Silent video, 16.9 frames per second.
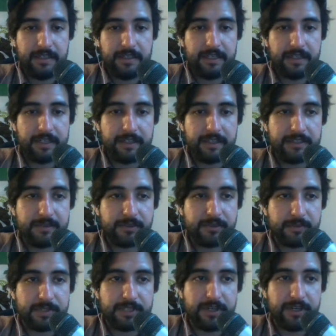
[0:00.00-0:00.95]
I think just
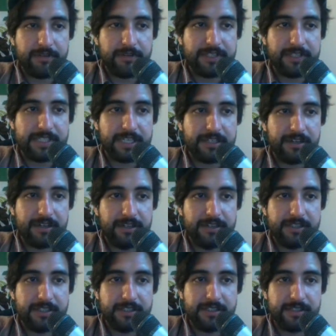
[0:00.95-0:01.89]
when talking about
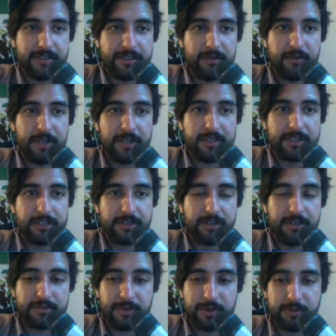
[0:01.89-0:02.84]
technology too, like what
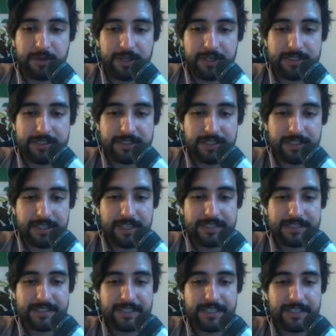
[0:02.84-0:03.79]
technology we could bring in,
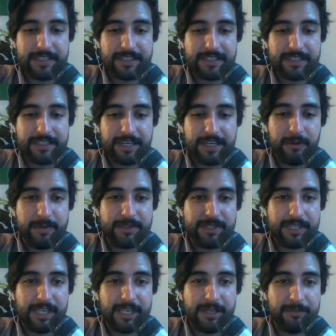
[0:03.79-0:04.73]
that kind of opens a
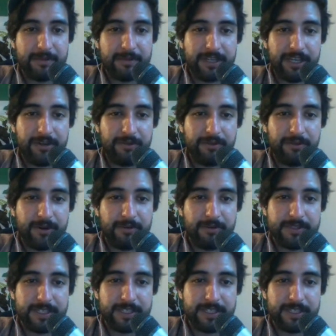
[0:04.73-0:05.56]
can of worms.